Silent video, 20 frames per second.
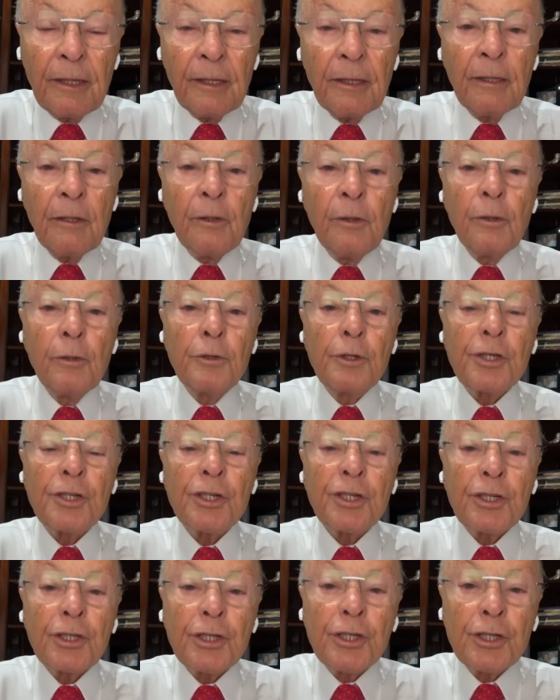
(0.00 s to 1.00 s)
the
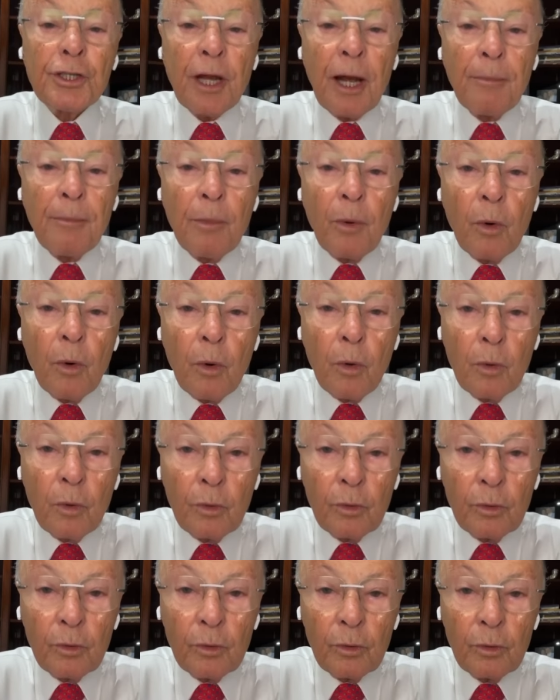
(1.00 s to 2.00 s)
one who called
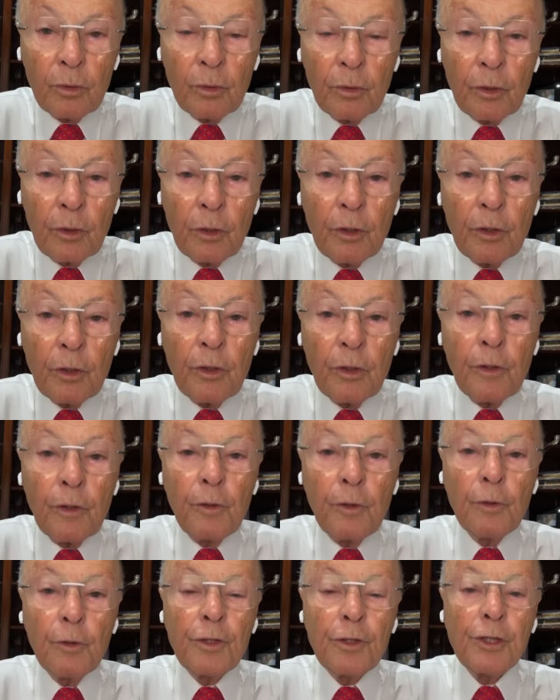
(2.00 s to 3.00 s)
us,
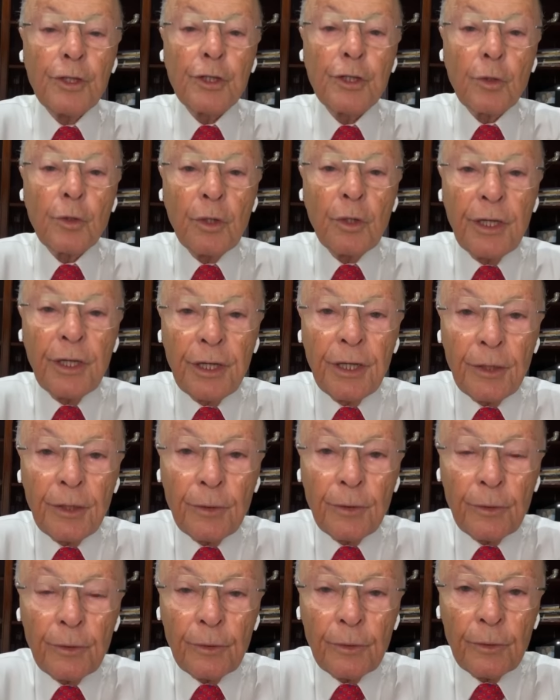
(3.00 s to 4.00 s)
who chose
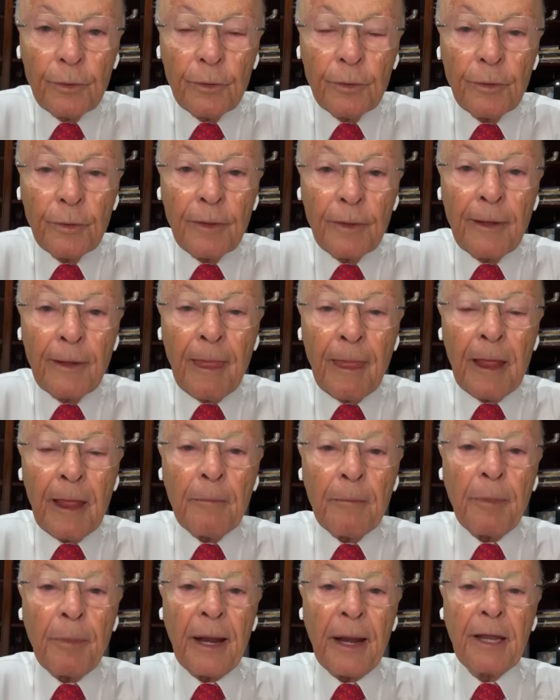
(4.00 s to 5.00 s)
us,
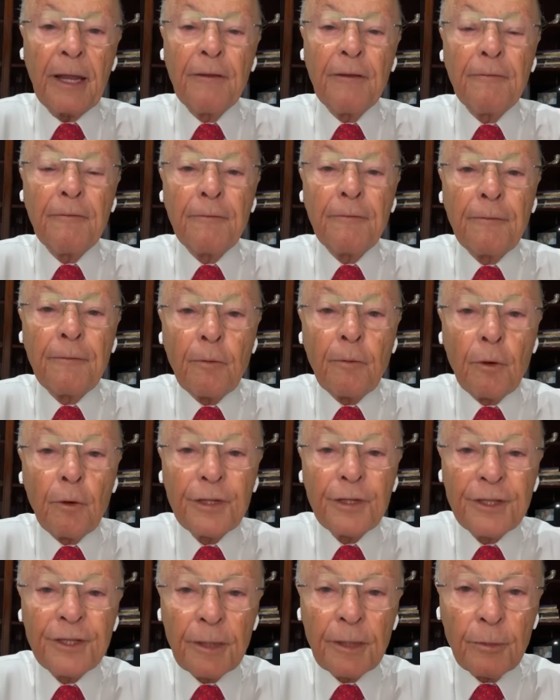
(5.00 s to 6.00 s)
that
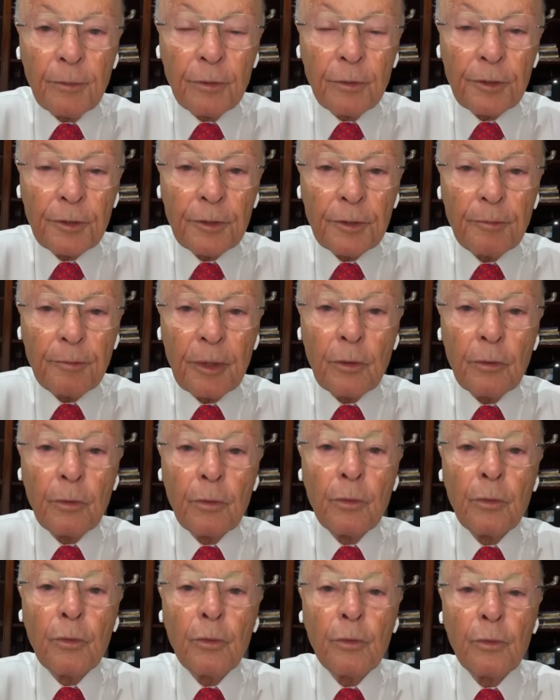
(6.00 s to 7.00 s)
we
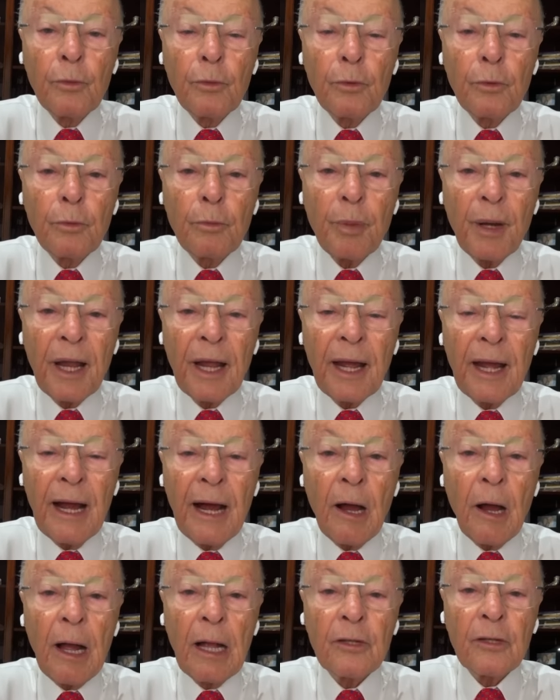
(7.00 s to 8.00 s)
would go
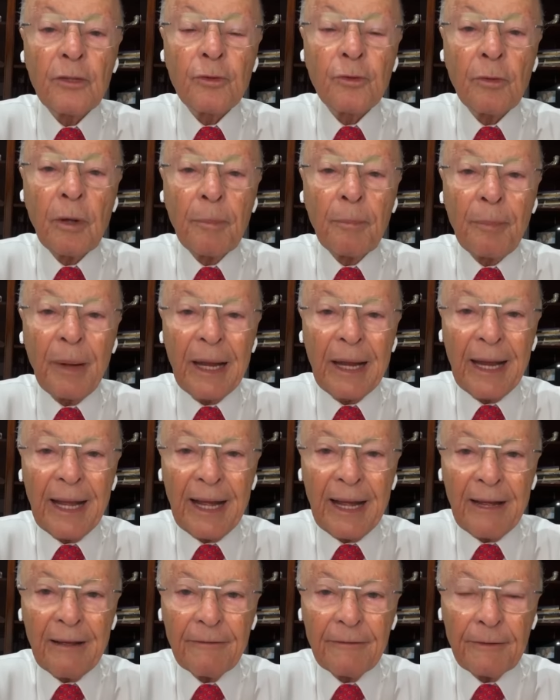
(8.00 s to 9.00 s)
into the whole
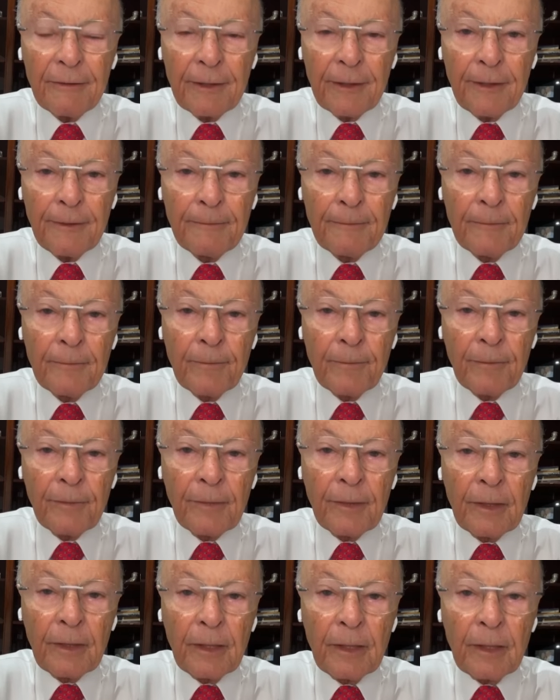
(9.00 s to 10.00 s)
world and preach His
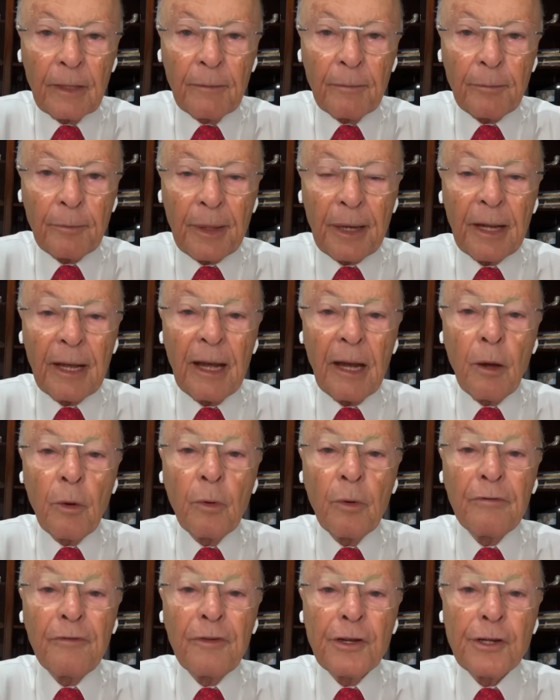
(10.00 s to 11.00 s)
word and
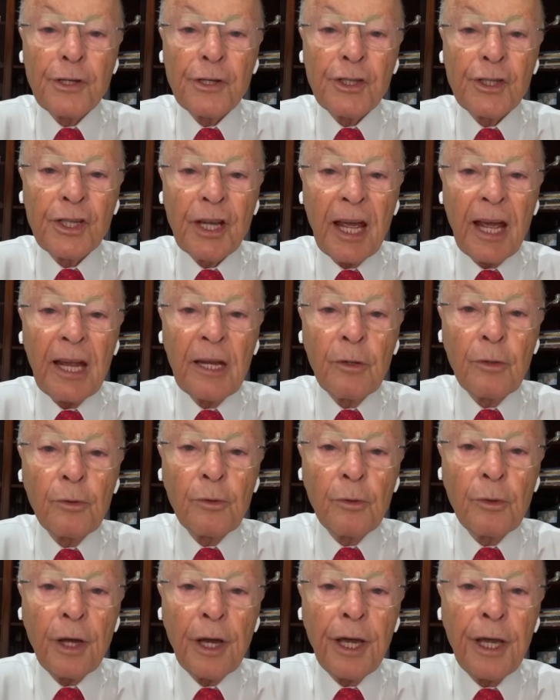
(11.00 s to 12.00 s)
preach the gospel
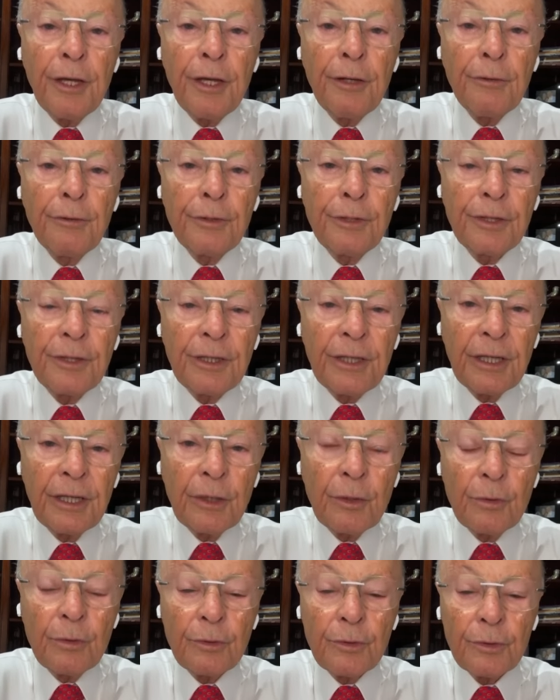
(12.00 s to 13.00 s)
of the
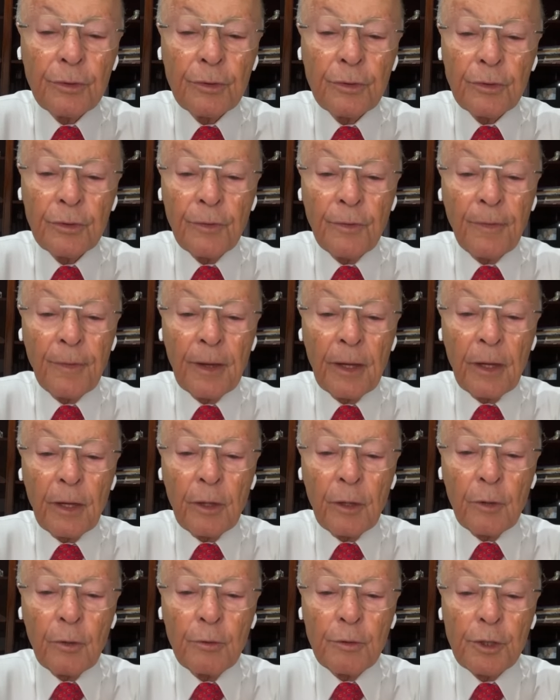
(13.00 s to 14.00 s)
kingdom of God,
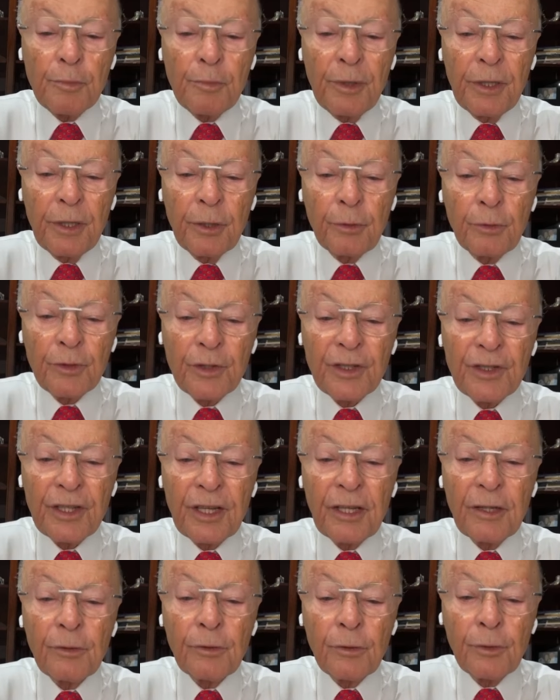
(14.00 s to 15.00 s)
the
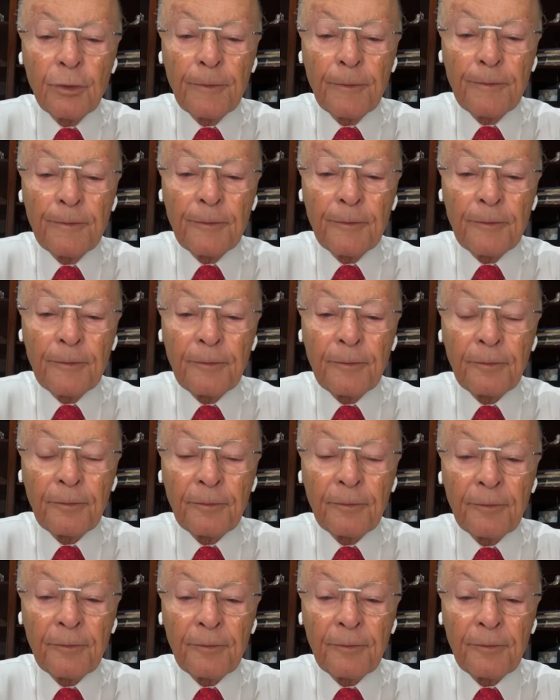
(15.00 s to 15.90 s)
Holy Spirit,